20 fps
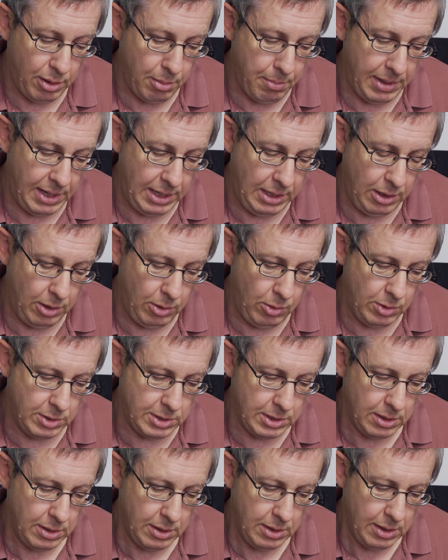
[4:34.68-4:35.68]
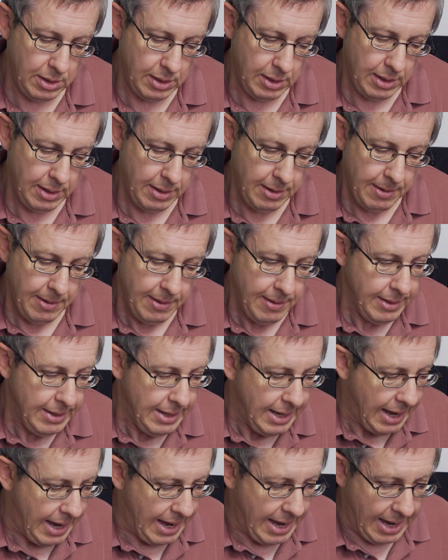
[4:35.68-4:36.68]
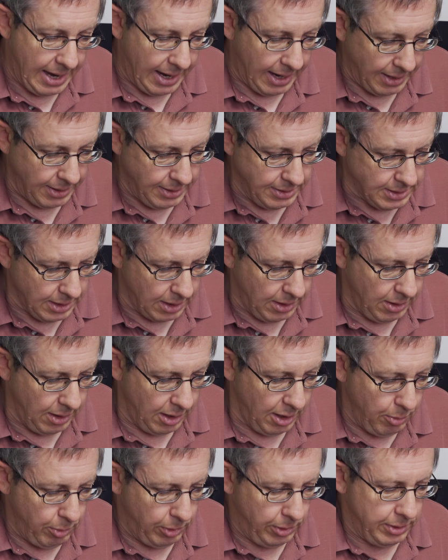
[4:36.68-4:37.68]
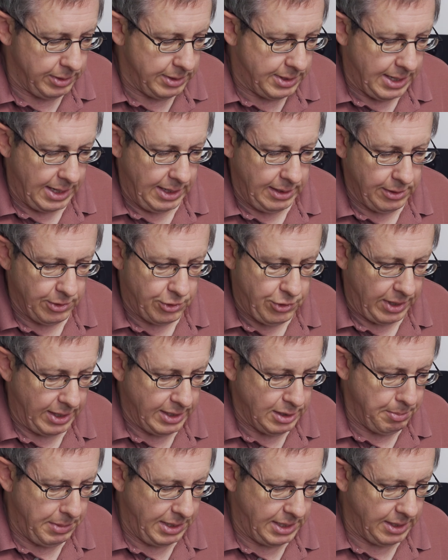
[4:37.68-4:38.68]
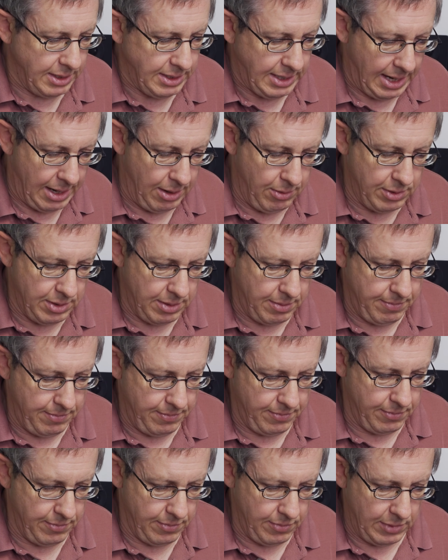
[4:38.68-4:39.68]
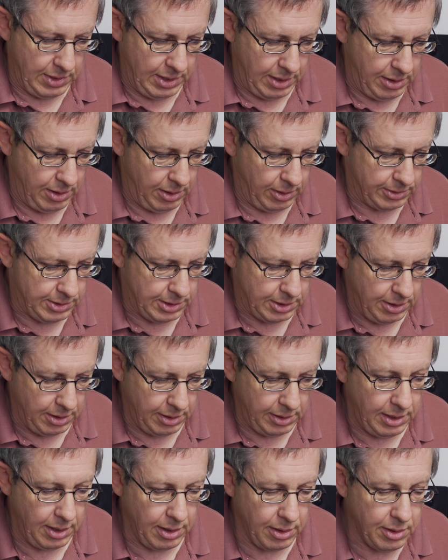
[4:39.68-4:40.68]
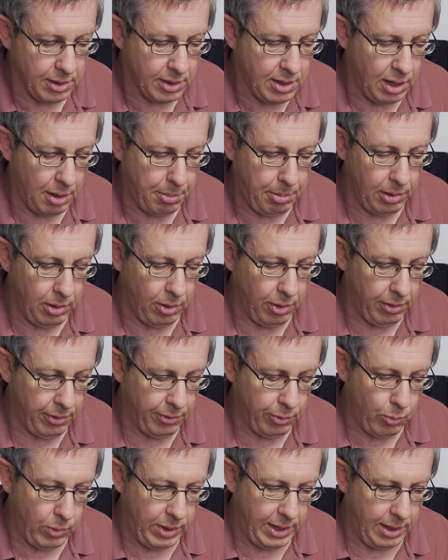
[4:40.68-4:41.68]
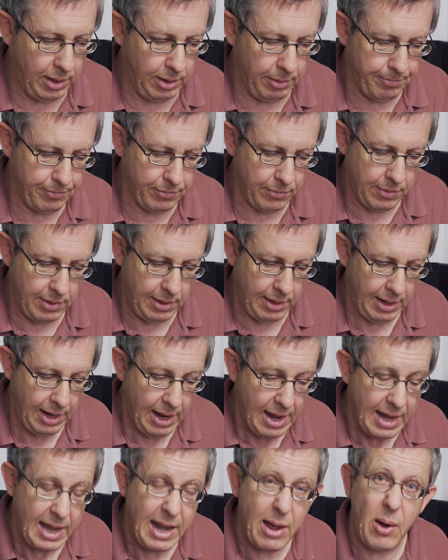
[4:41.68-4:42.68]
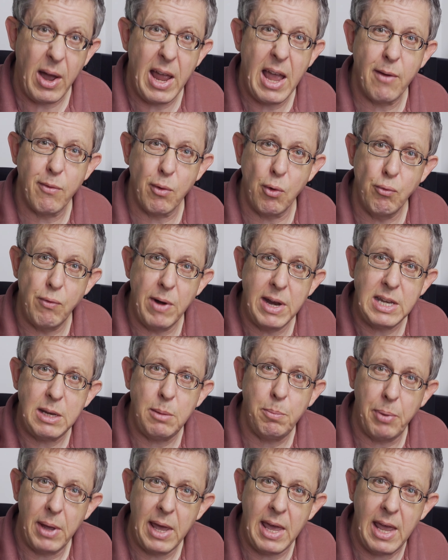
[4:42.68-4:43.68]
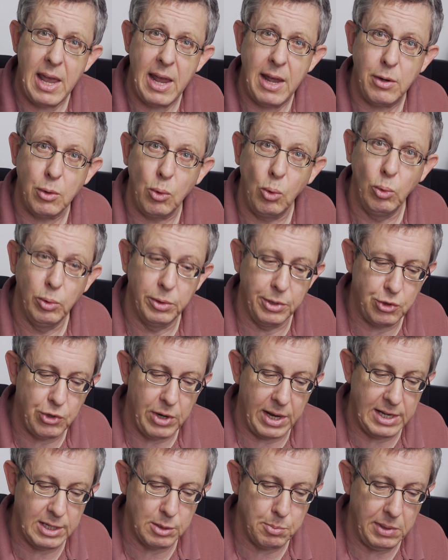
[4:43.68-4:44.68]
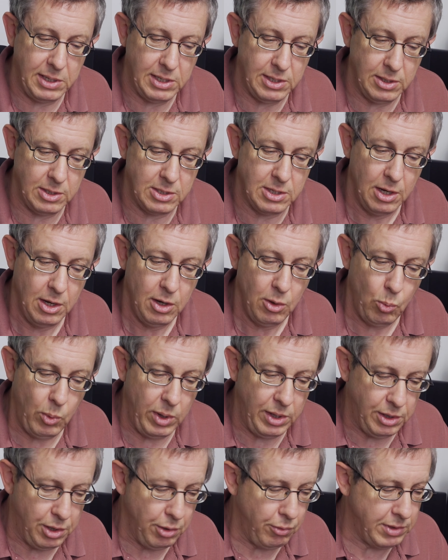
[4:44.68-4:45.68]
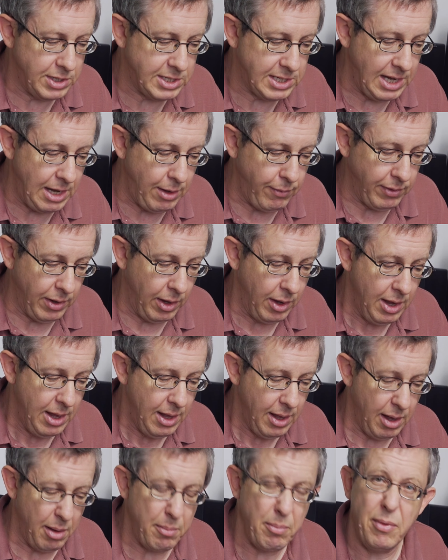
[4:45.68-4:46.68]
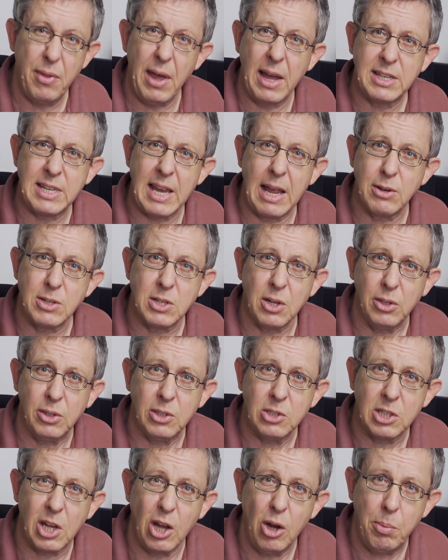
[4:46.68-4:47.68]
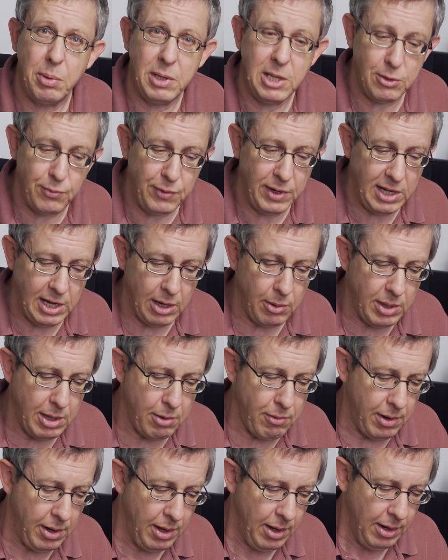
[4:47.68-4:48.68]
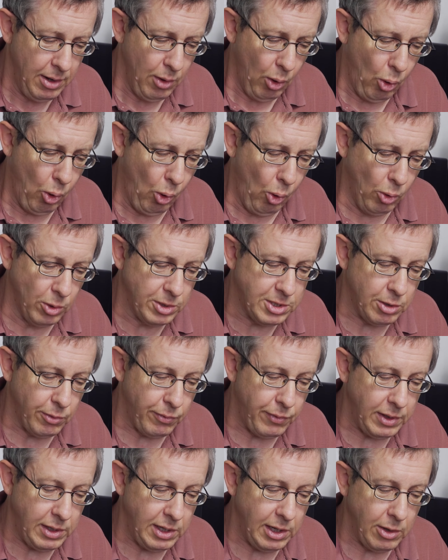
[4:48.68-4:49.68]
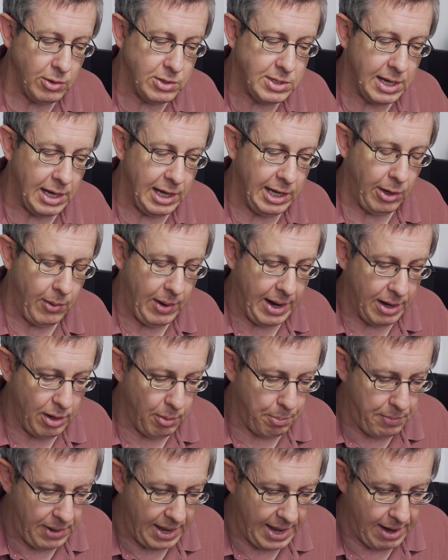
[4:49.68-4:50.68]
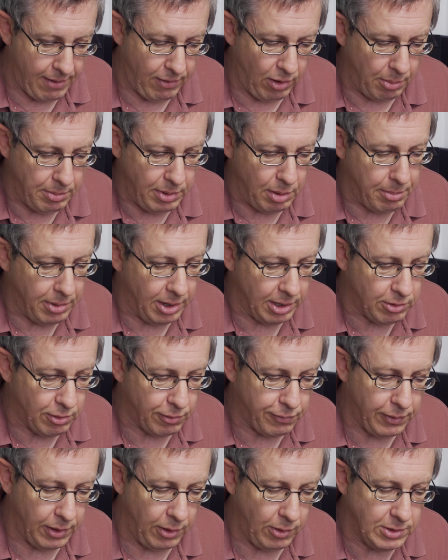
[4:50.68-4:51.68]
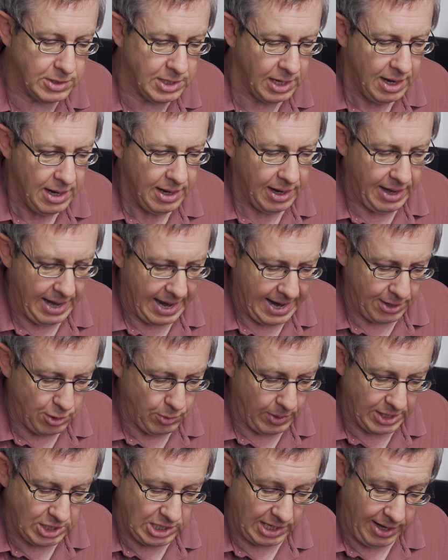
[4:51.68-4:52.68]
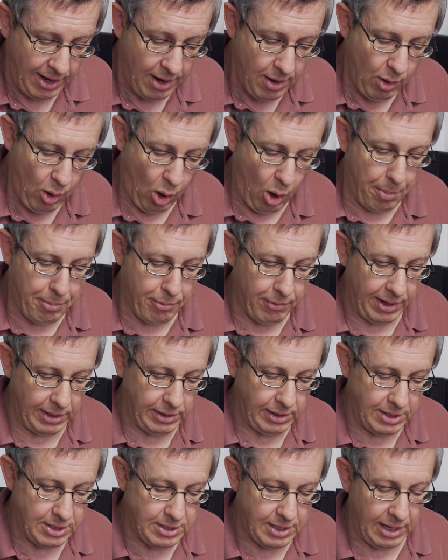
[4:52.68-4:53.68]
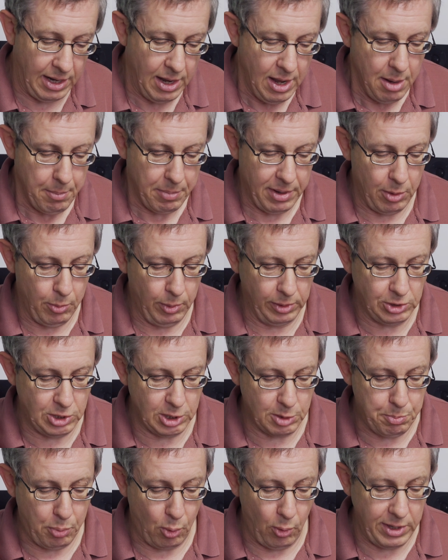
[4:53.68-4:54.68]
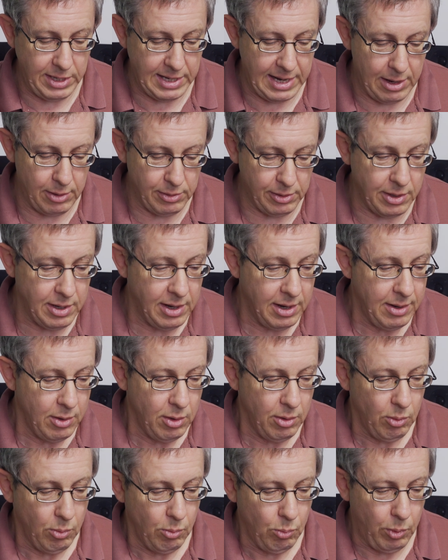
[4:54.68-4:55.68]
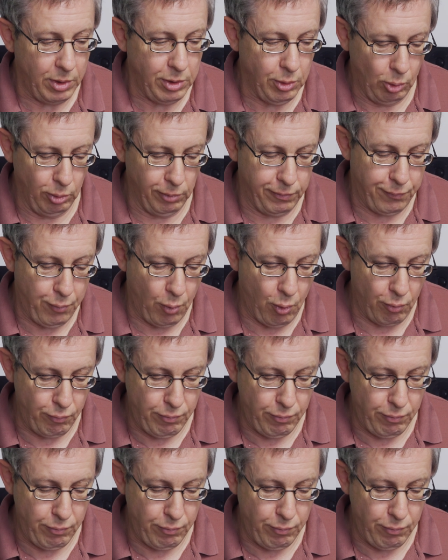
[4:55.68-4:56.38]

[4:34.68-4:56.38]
the menus and I will take the transmitters out and I'll turn the other couple on as well. Now I have already paired all the transmitters with the receiver. That's outside the scope of this video. There are hordes of videos telling you how to pair up your microphones and how to actually operate this thing. But I will just point out that with all 4